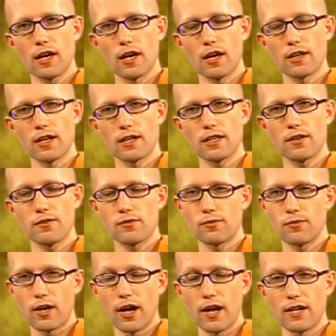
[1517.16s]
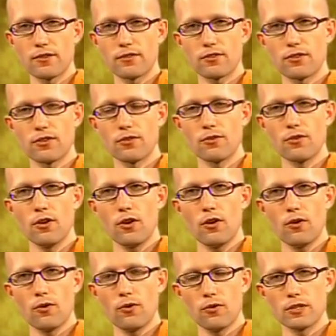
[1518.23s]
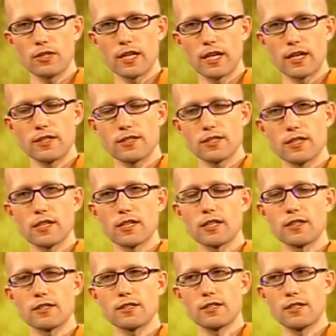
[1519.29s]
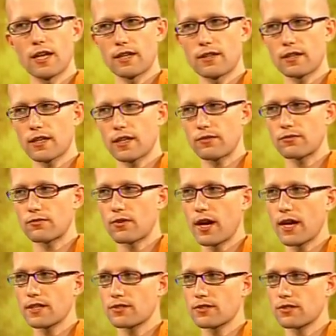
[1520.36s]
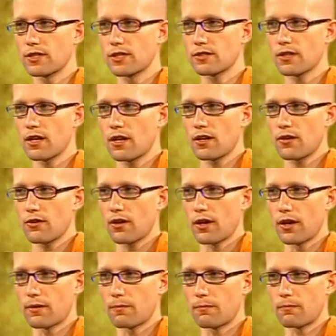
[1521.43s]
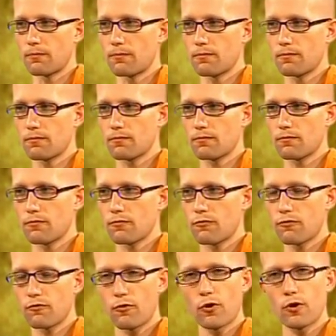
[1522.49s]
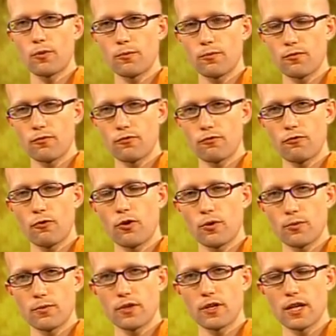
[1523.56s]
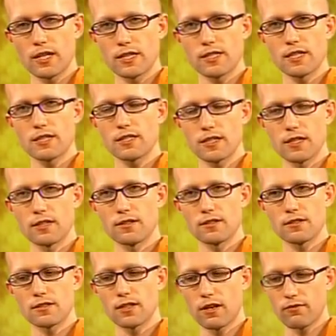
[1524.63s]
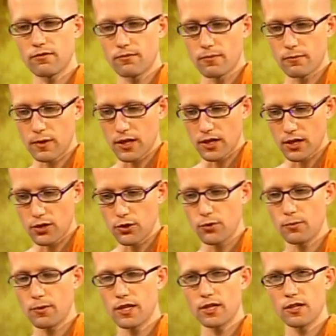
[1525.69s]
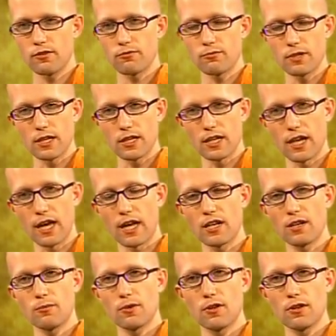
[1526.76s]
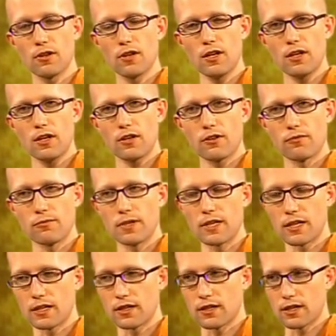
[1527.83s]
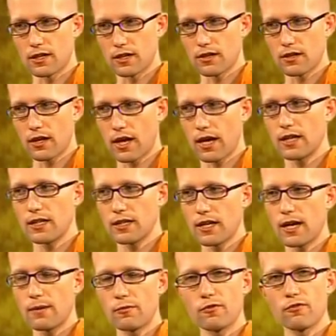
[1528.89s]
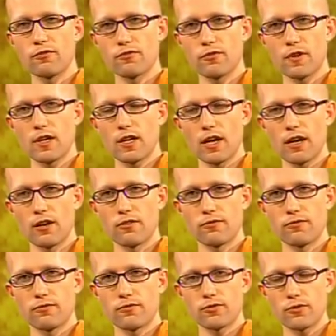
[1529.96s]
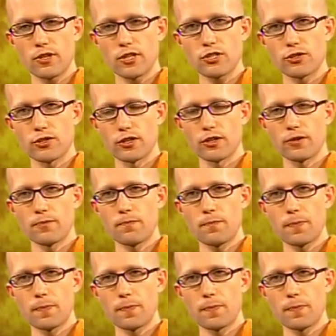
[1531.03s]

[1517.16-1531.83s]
uh, that gives rise to old age, sickness, and death. That gives rise to this um, form formed existence of being a human, of being an animal, of being uh, any type of of creature